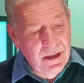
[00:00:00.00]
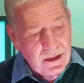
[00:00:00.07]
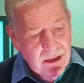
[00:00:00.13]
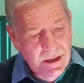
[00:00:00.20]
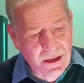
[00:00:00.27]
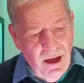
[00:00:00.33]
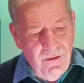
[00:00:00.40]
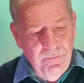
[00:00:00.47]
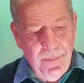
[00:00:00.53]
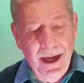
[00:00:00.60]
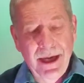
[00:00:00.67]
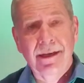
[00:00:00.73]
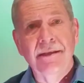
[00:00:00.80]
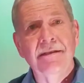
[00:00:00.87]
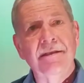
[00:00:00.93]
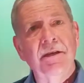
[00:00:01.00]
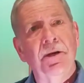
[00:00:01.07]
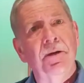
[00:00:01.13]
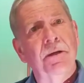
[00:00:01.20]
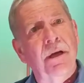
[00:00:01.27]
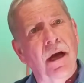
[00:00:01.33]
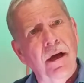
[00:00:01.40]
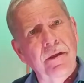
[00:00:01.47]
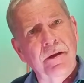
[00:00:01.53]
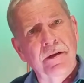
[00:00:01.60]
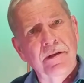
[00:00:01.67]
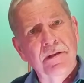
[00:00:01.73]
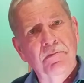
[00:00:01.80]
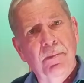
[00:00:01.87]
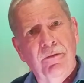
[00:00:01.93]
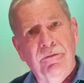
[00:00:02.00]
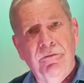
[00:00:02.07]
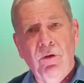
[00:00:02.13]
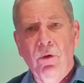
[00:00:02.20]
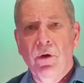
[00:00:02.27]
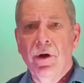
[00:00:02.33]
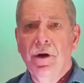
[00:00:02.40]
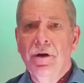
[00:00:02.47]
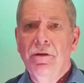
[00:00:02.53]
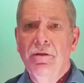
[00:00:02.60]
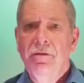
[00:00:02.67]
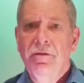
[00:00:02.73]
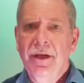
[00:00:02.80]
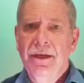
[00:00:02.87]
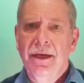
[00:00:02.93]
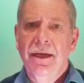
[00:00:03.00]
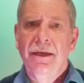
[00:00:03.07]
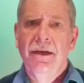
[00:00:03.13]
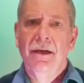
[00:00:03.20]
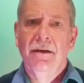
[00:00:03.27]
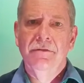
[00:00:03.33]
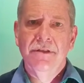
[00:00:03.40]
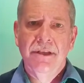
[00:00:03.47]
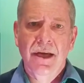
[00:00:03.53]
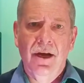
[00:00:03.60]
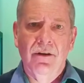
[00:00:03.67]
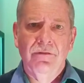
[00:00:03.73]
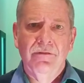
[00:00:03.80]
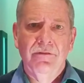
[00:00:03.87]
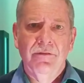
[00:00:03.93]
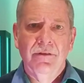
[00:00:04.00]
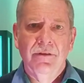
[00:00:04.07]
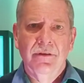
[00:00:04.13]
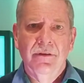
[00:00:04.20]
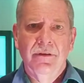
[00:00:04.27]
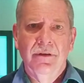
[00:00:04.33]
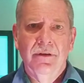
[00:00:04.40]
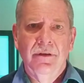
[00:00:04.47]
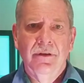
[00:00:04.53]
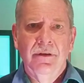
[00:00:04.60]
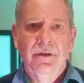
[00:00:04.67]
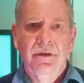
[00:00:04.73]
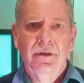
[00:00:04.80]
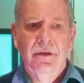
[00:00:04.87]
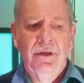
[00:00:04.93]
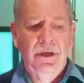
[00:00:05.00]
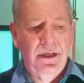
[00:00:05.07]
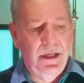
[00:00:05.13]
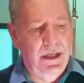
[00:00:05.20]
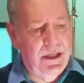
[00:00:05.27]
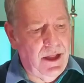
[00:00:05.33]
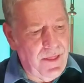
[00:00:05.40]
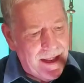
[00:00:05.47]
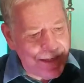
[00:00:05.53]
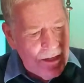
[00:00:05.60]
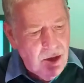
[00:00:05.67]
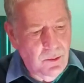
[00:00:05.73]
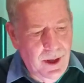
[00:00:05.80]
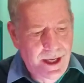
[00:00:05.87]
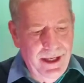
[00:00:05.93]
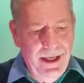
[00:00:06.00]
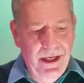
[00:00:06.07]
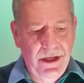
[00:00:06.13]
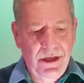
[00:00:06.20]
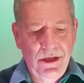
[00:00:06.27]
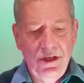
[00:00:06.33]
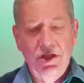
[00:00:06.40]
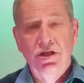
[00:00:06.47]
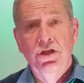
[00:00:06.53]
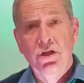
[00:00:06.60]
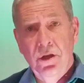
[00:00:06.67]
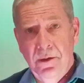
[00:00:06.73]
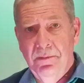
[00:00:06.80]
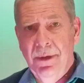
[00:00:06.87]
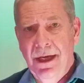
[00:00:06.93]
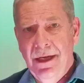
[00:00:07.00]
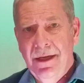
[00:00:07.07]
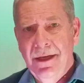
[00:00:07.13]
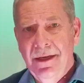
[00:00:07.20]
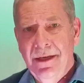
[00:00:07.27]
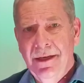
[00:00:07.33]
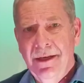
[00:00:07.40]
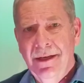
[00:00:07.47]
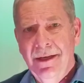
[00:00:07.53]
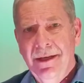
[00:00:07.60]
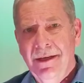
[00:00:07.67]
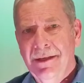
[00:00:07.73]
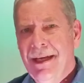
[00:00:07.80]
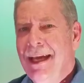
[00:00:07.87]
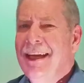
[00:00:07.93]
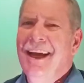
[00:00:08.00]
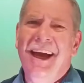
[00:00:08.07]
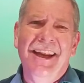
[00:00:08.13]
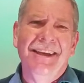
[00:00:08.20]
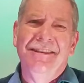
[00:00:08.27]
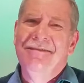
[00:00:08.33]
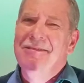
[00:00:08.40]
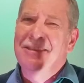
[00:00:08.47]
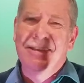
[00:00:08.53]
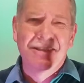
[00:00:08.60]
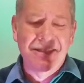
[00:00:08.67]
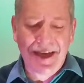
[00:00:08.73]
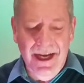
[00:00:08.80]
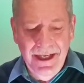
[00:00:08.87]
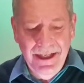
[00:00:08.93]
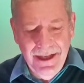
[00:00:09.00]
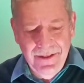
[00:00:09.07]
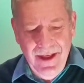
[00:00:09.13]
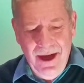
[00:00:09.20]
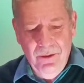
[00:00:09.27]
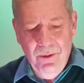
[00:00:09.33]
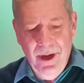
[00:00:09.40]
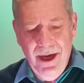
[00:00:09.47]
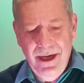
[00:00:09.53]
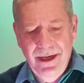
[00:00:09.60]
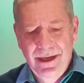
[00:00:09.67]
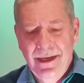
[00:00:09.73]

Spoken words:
Love by considering others before thinking of self. Now that's the way it should be. Okay, God designed it that way,